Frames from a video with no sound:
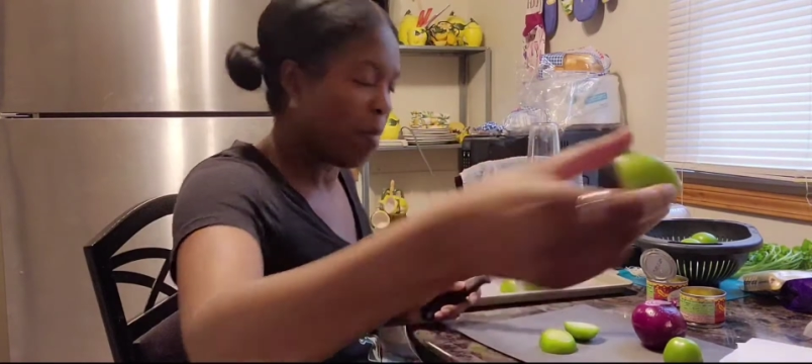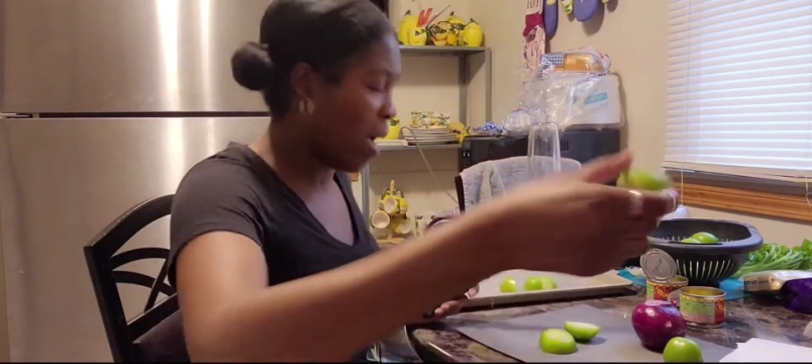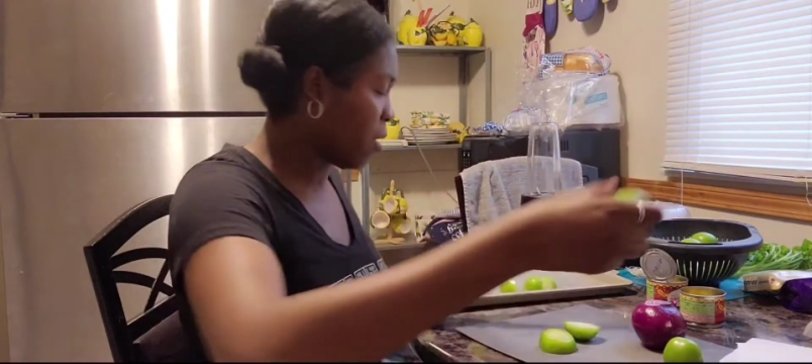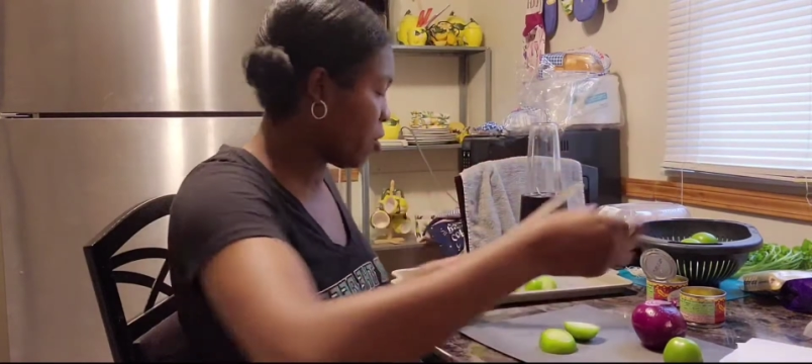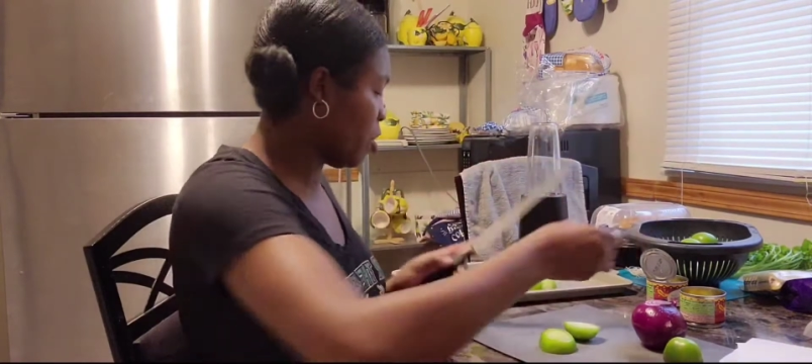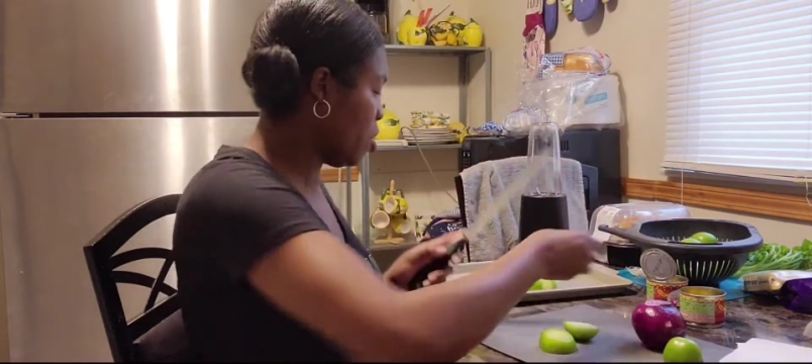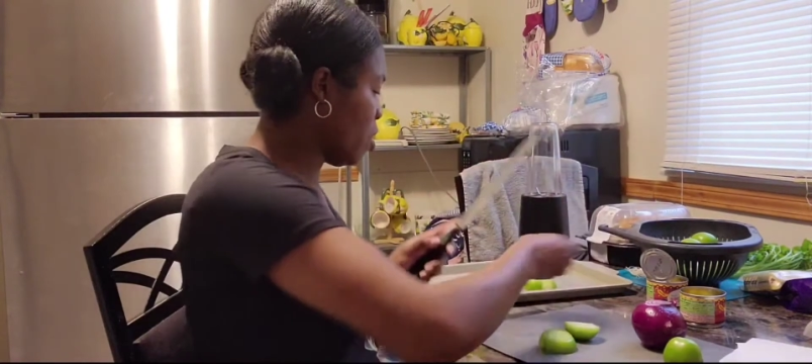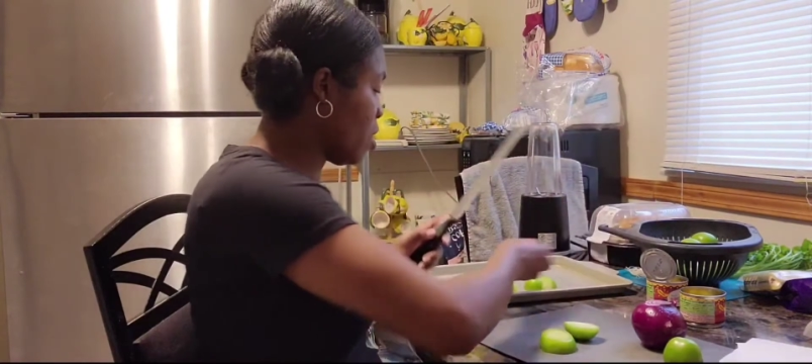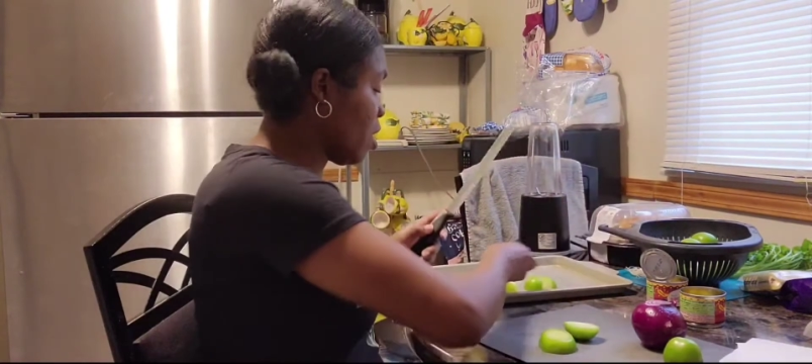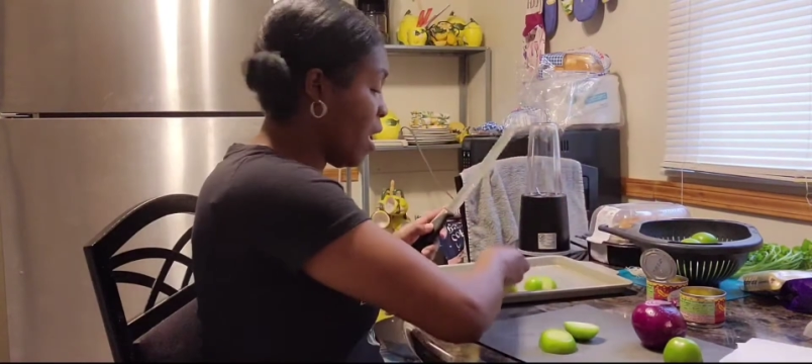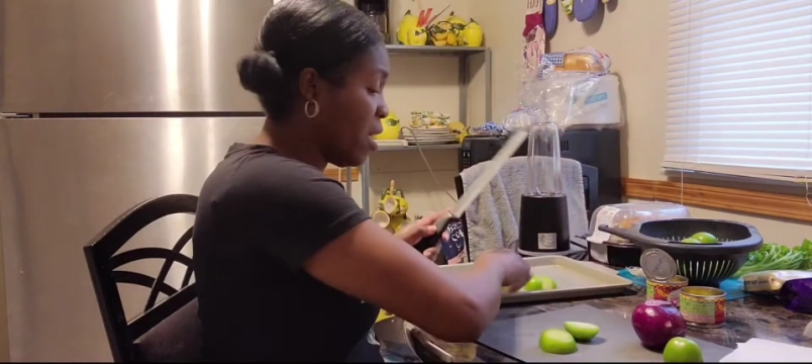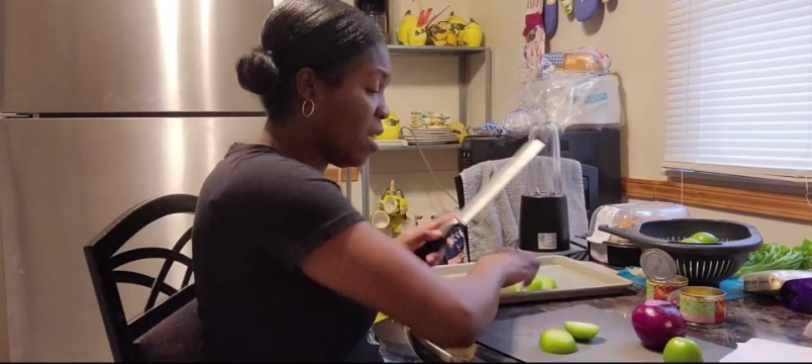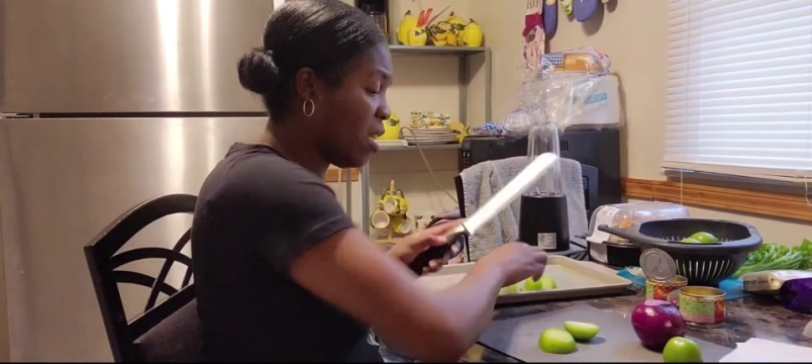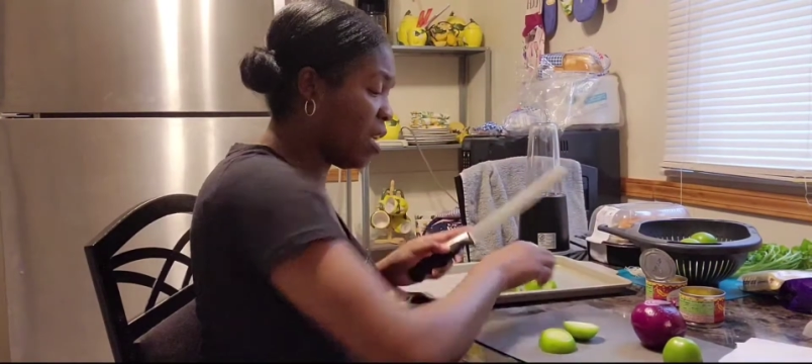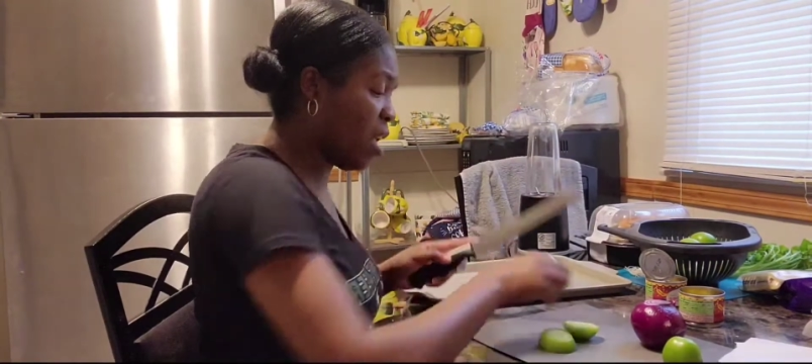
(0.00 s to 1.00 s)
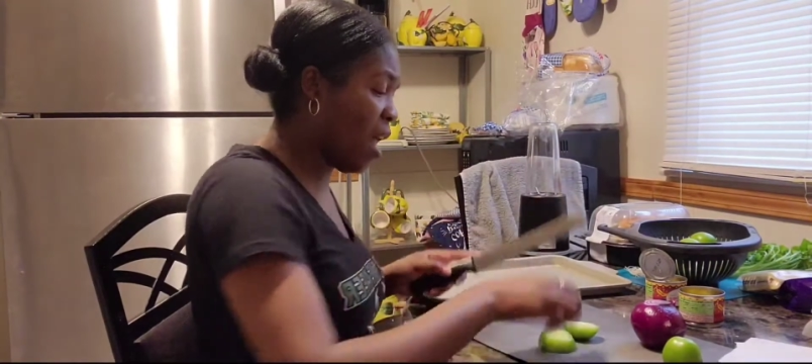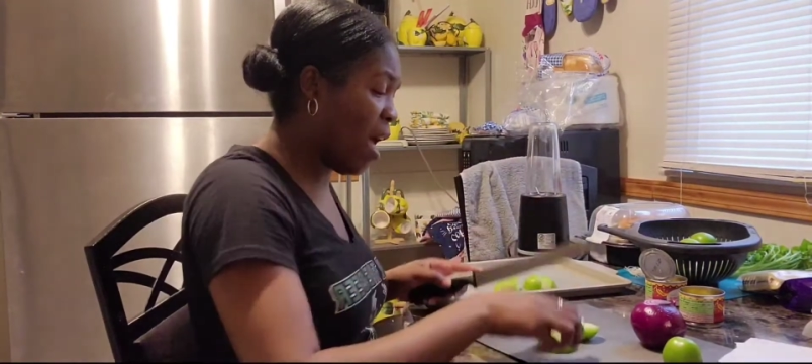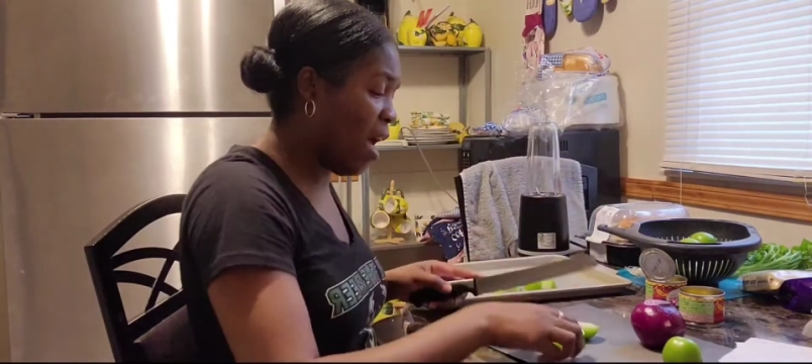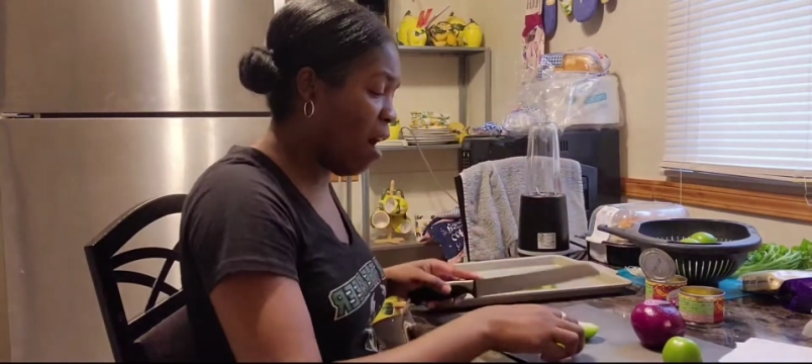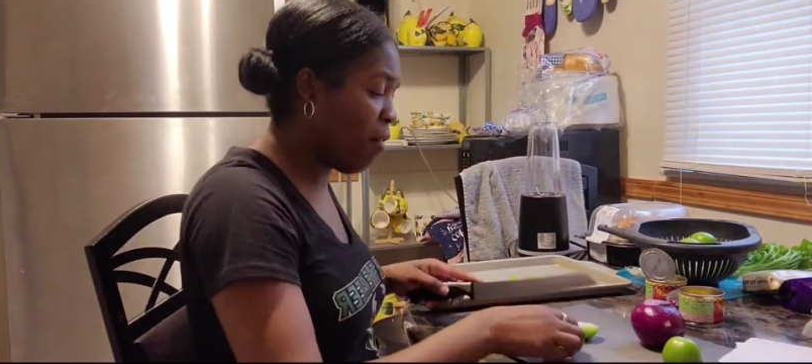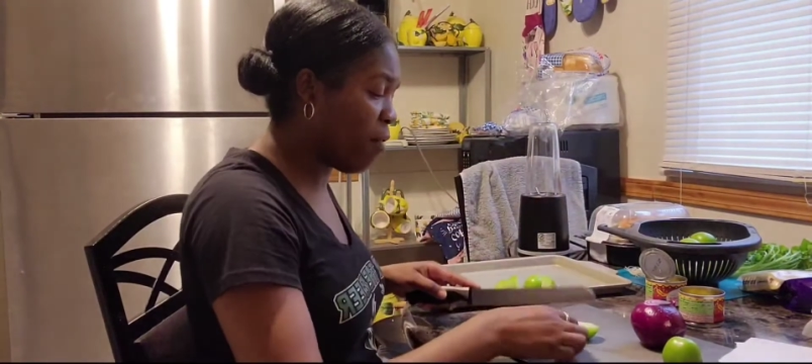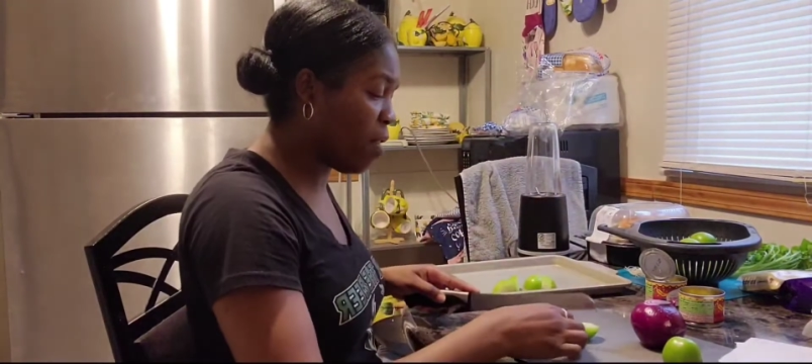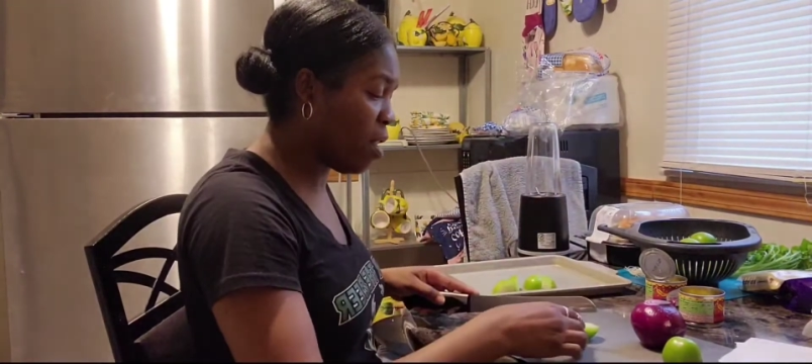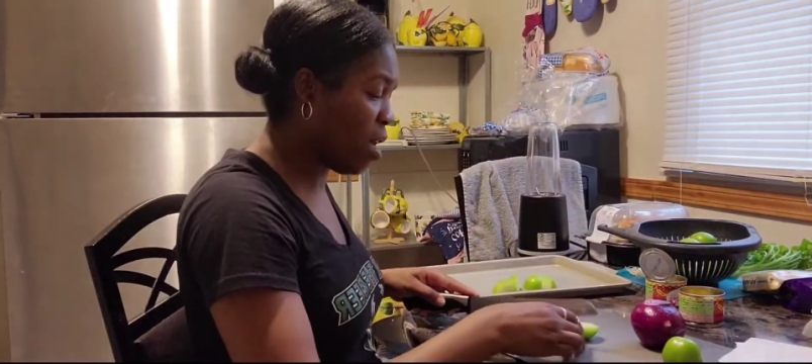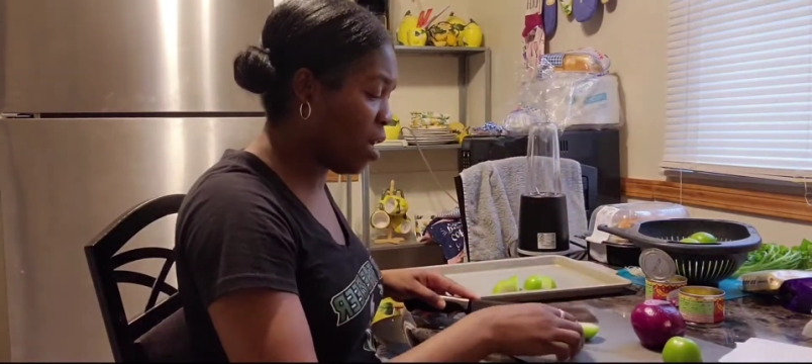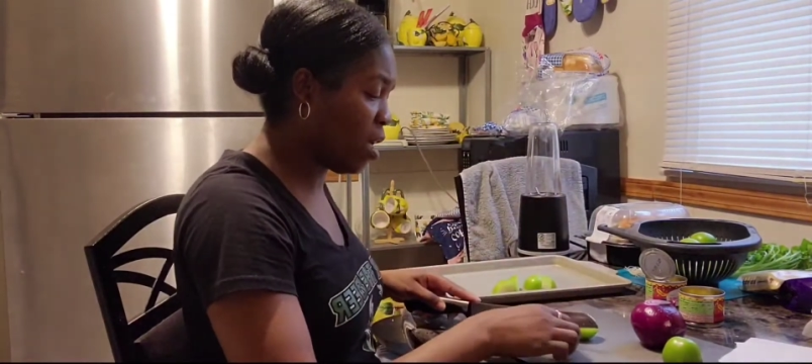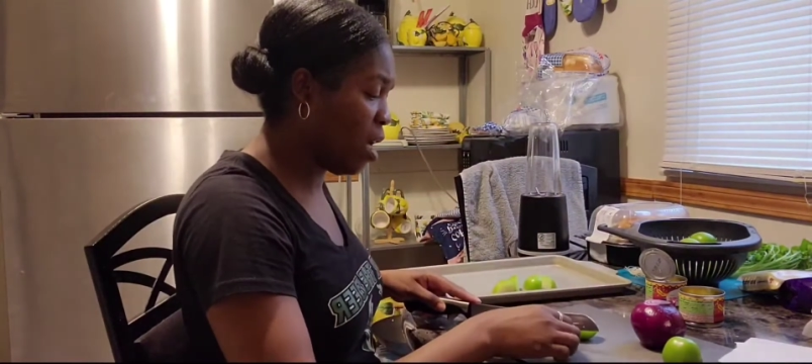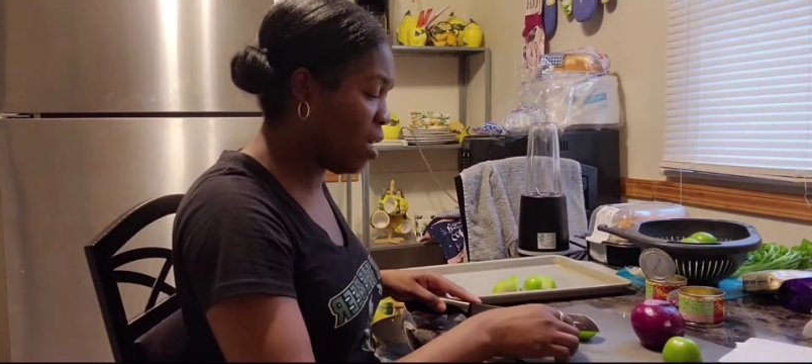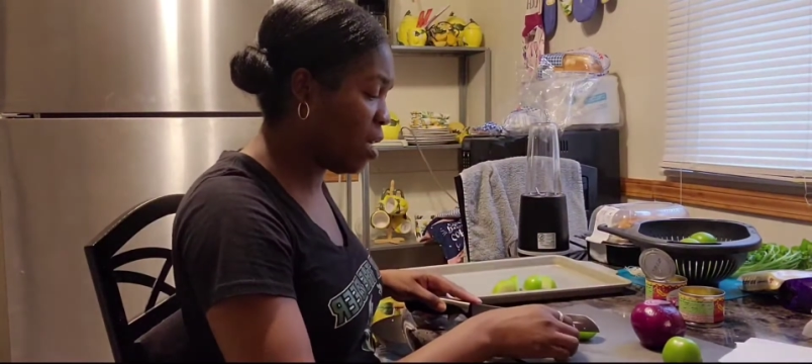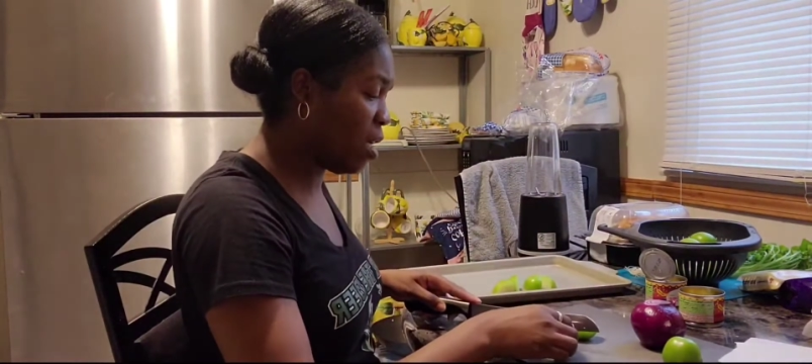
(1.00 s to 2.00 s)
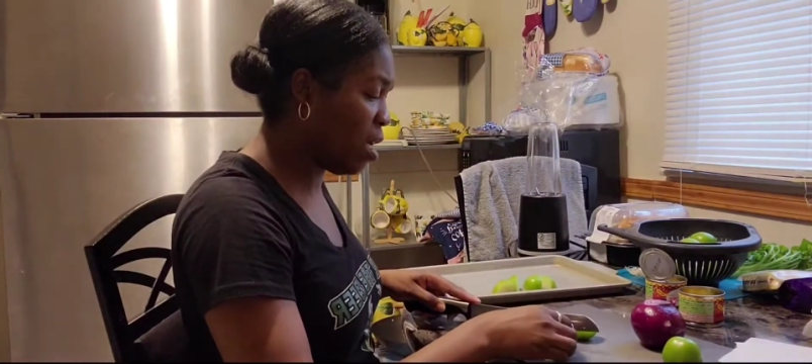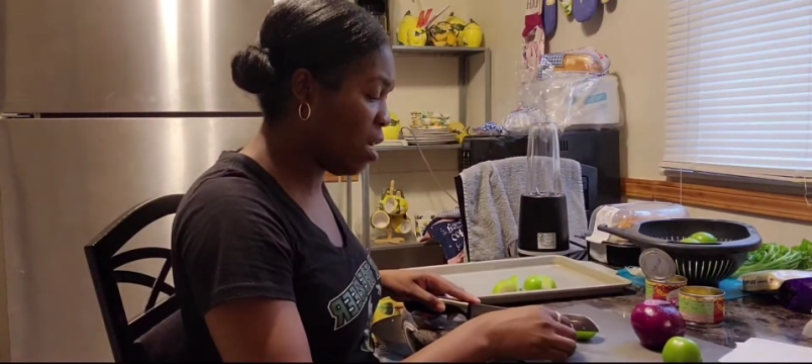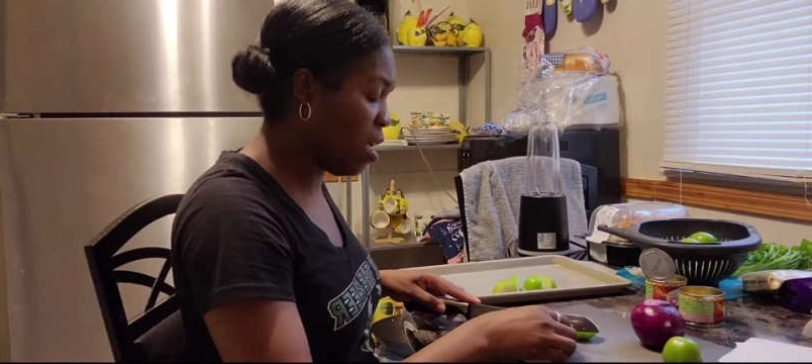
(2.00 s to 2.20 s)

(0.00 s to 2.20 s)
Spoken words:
I'm actually just cutting it in half and then cut it